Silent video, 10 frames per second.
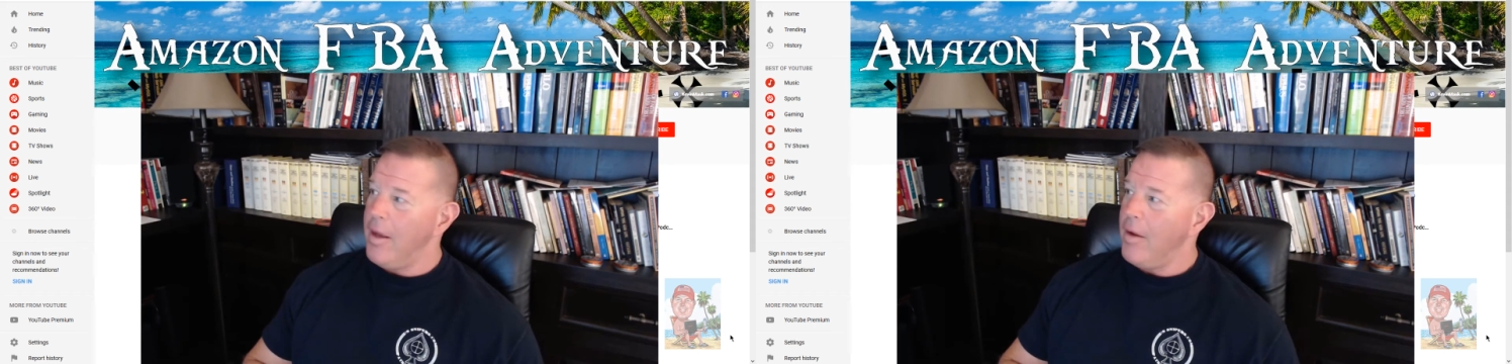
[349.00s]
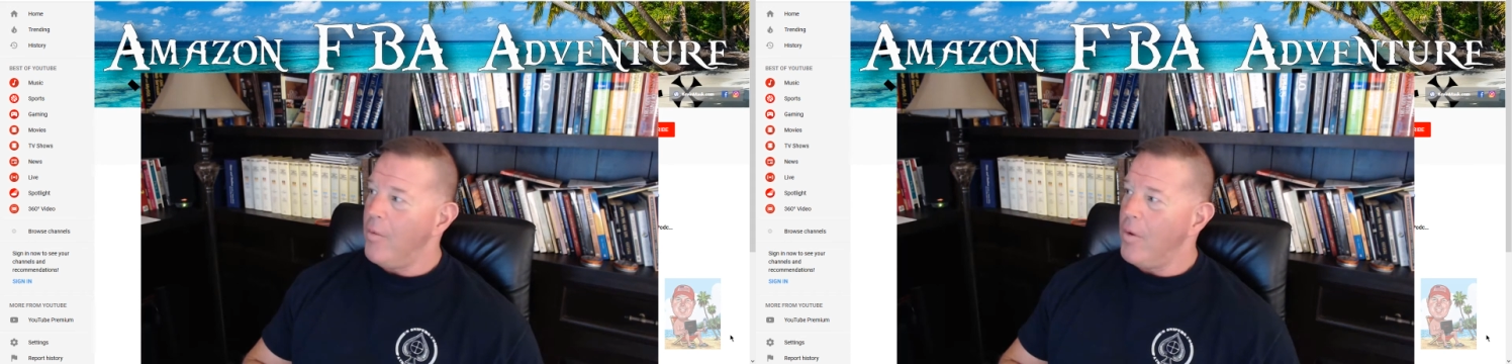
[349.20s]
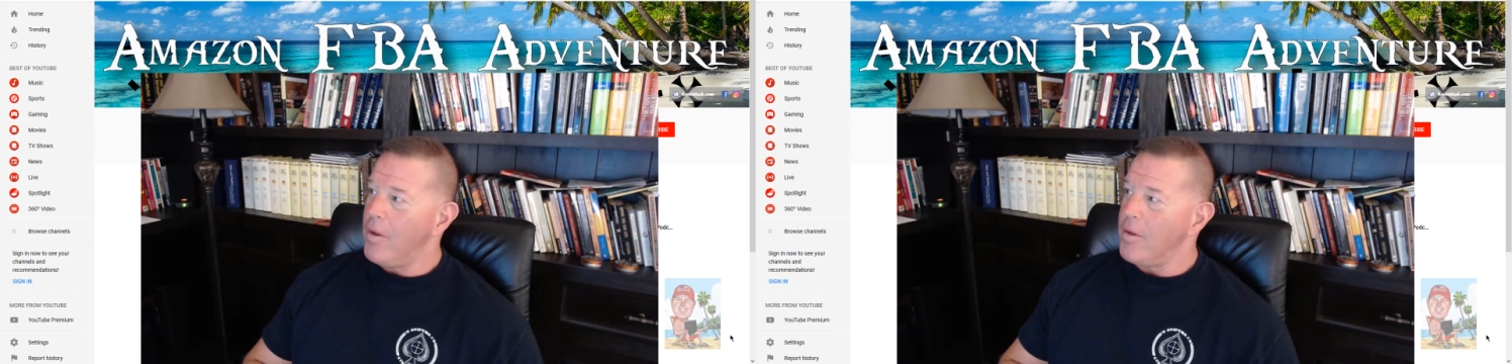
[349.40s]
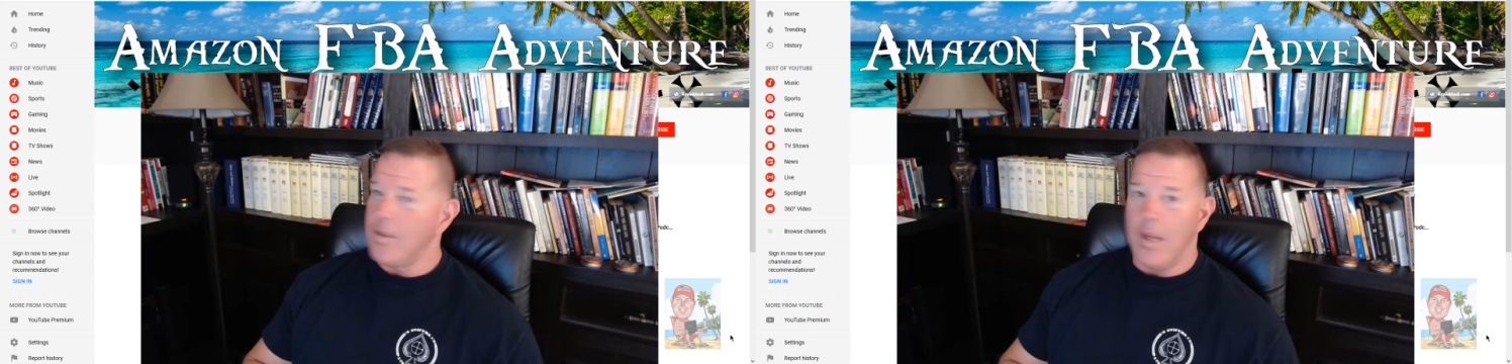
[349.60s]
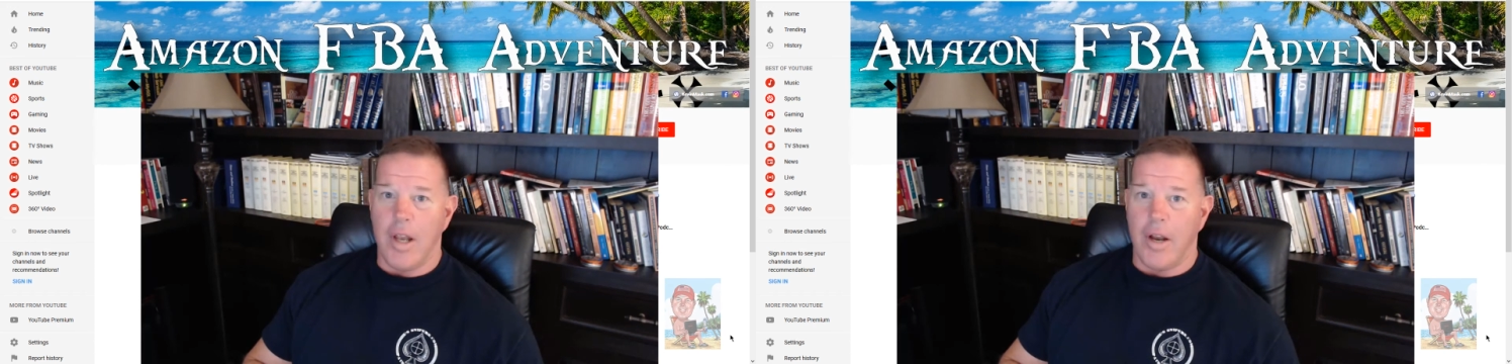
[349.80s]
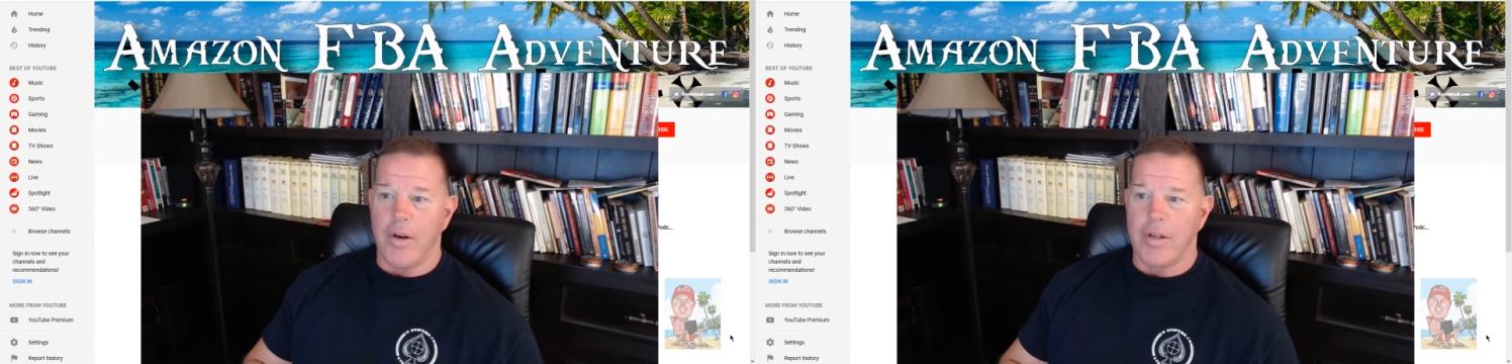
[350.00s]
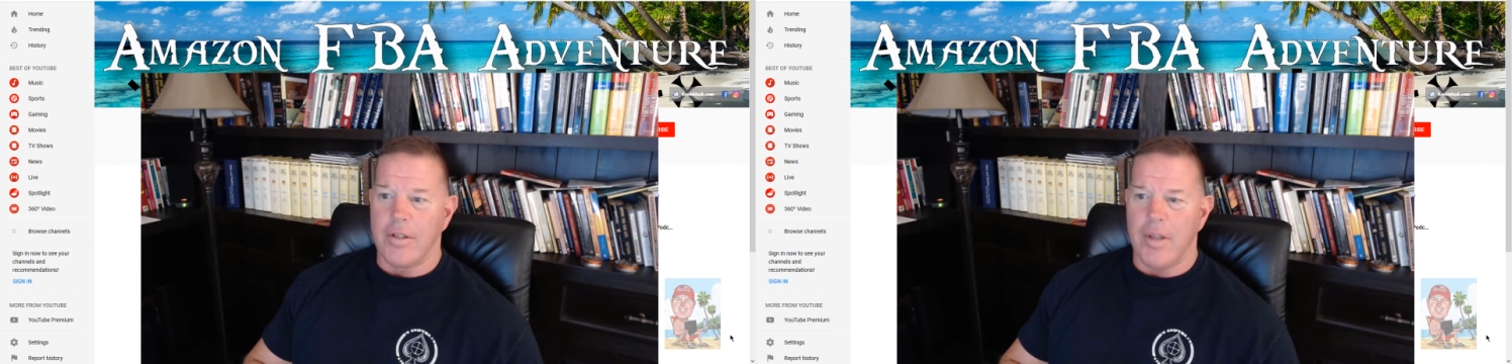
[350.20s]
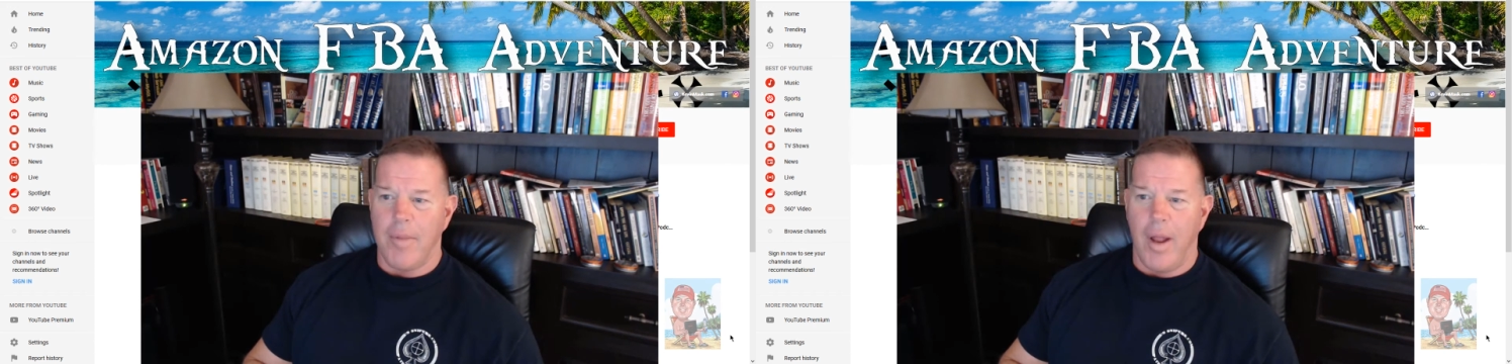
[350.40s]
one of those Sunday
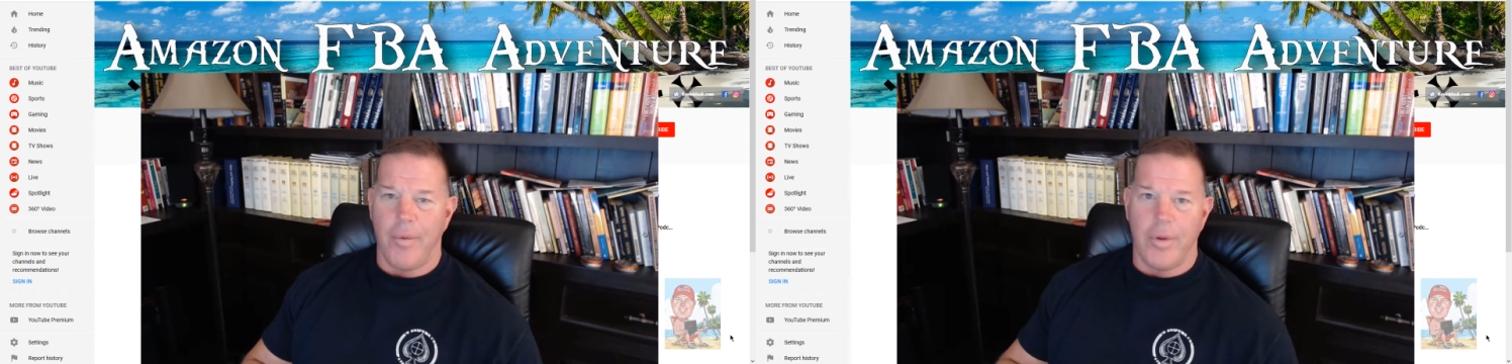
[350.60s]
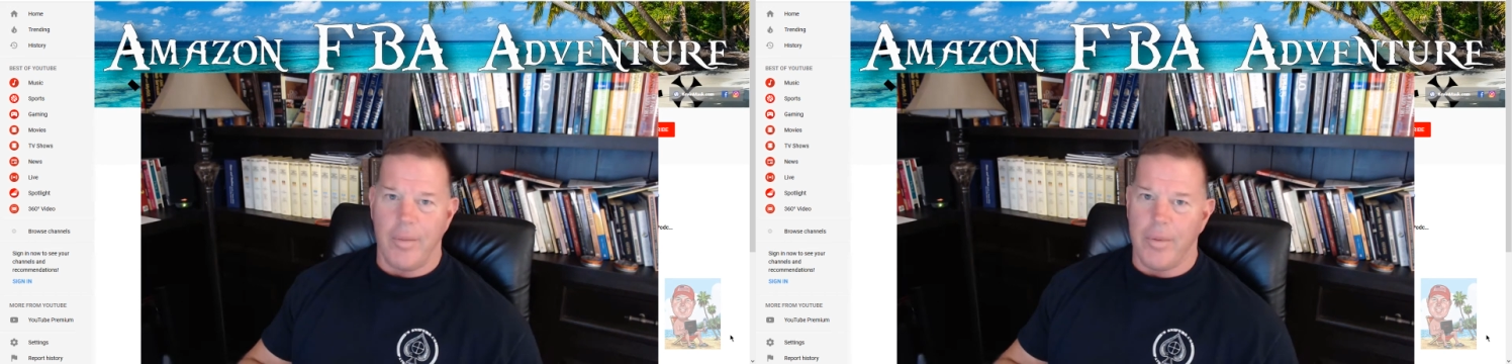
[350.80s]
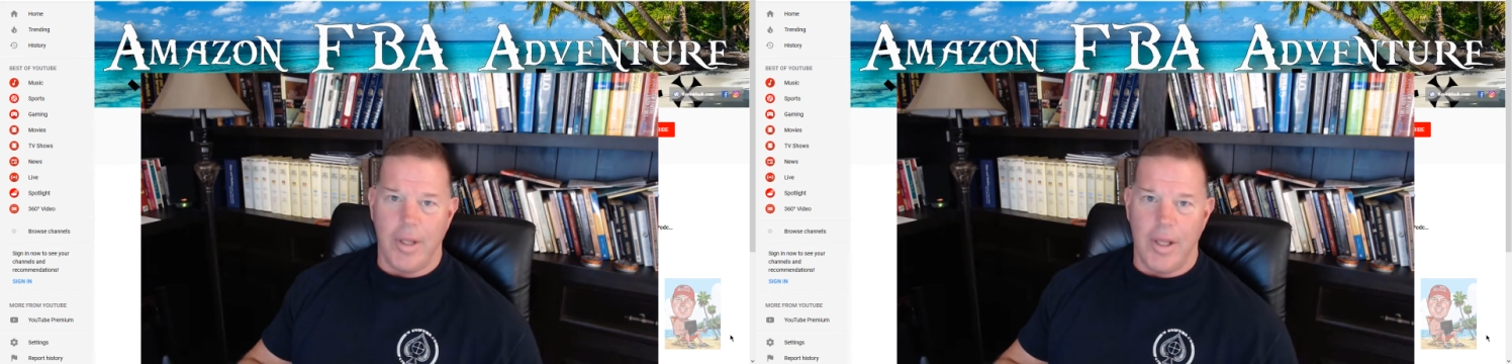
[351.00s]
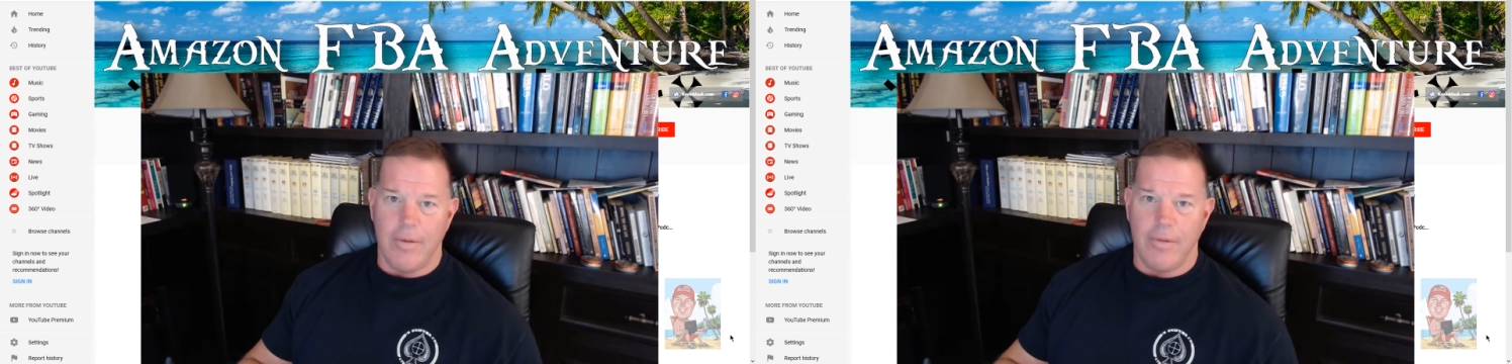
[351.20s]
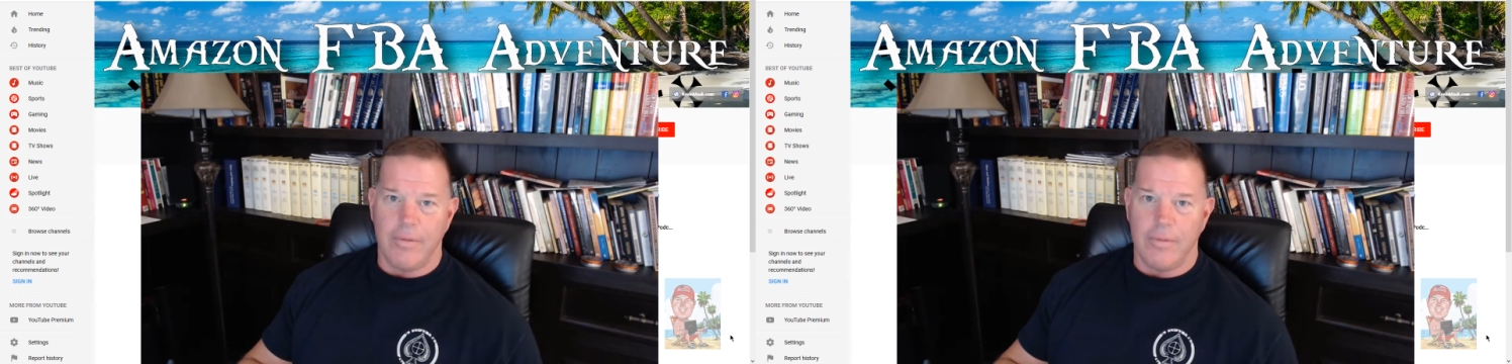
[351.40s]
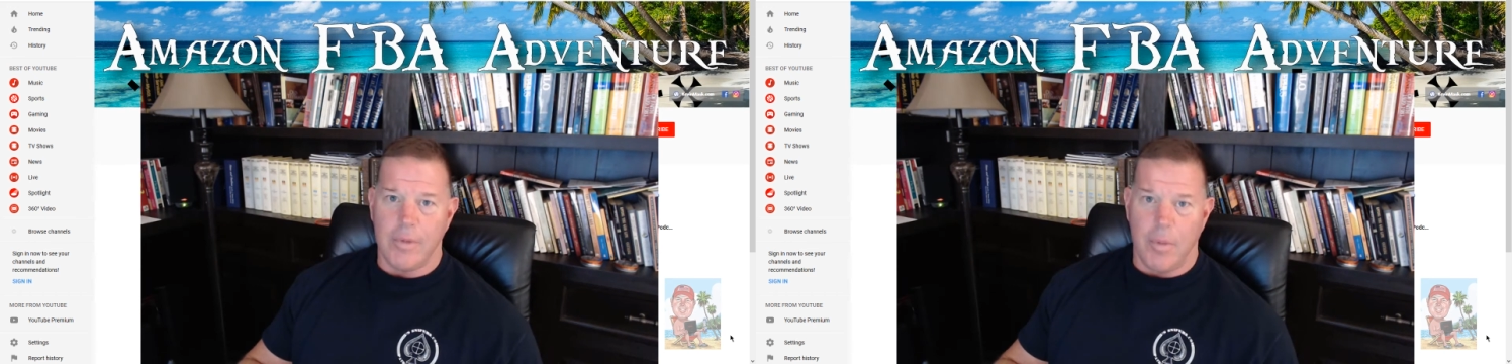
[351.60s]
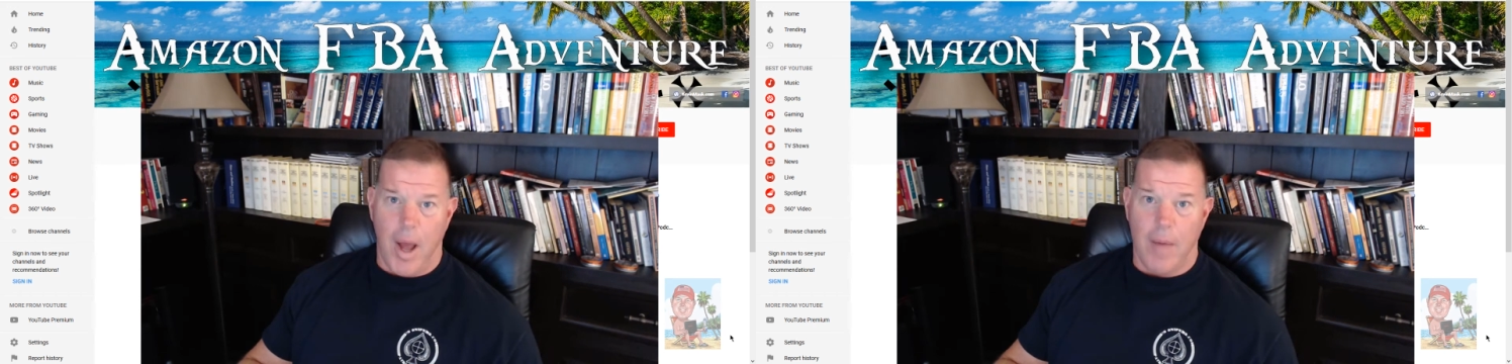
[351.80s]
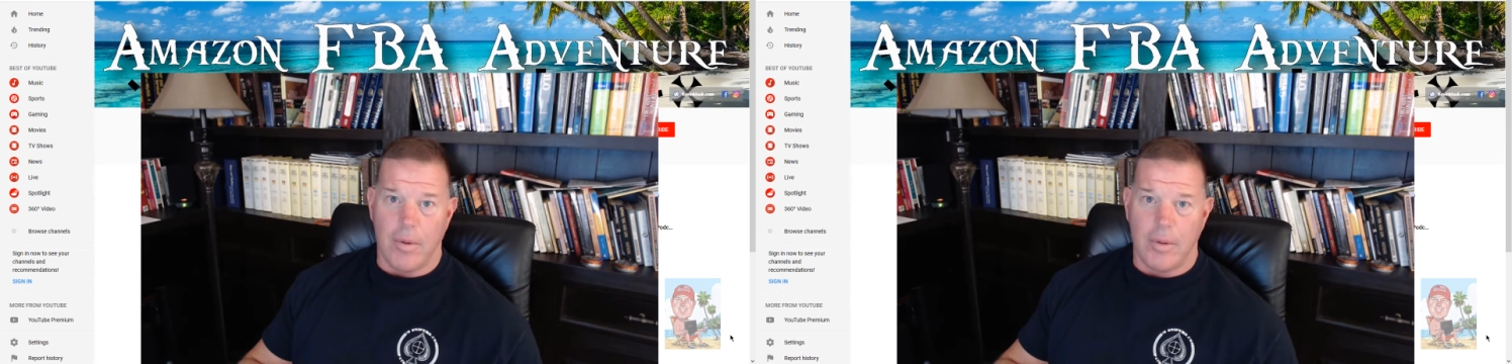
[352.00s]
Christians. I mean, I really believe the
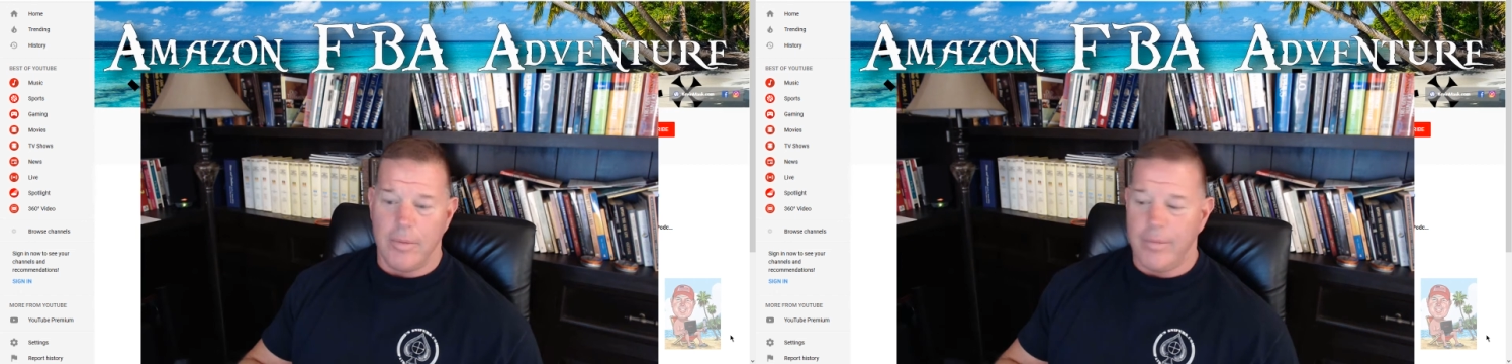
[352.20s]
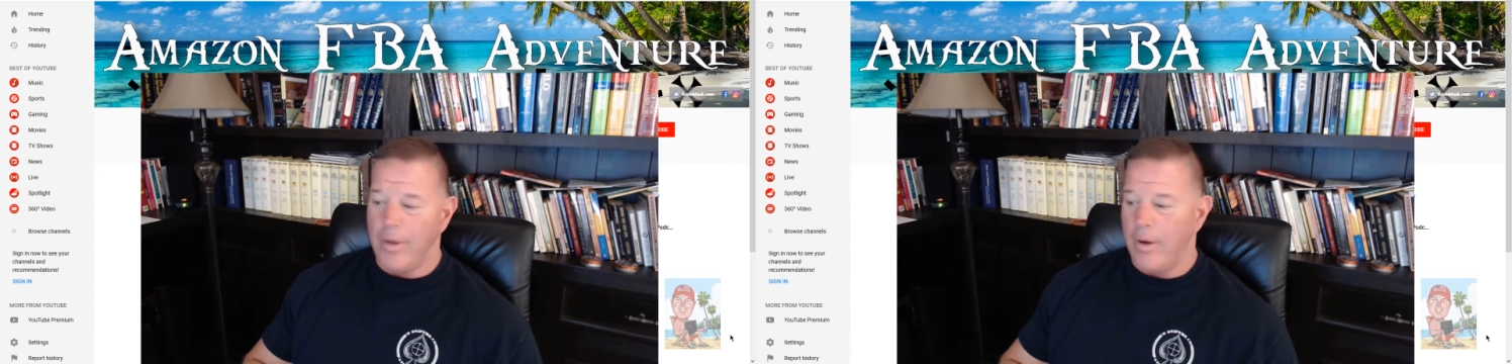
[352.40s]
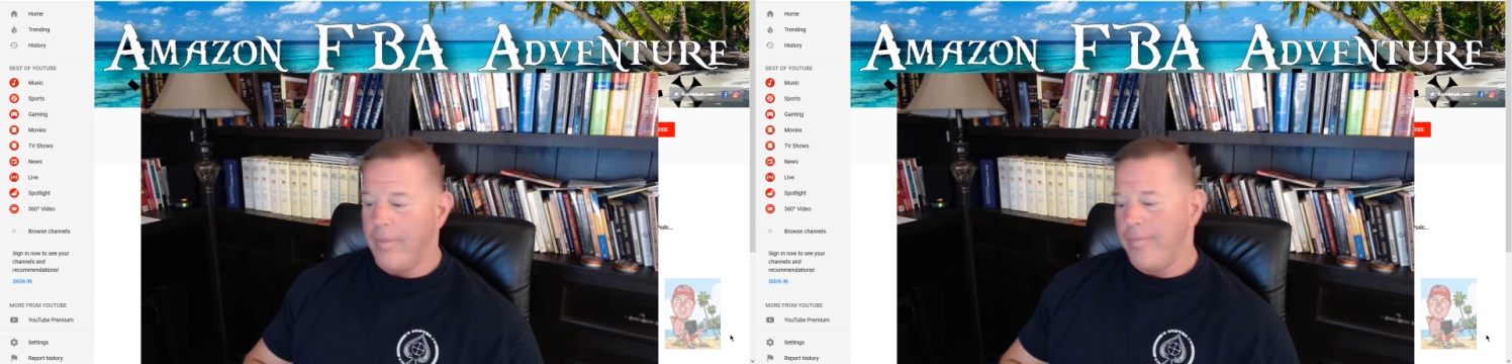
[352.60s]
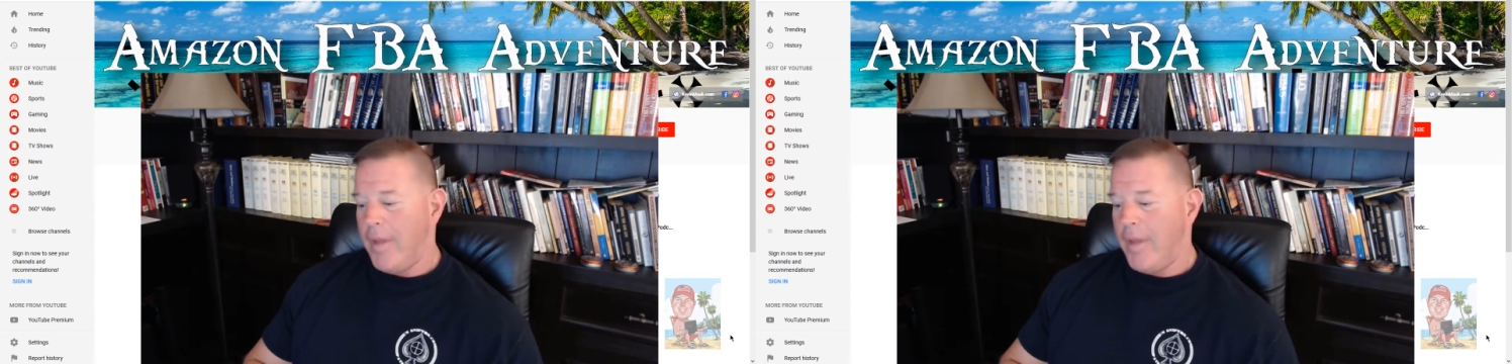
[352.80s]
Bible, so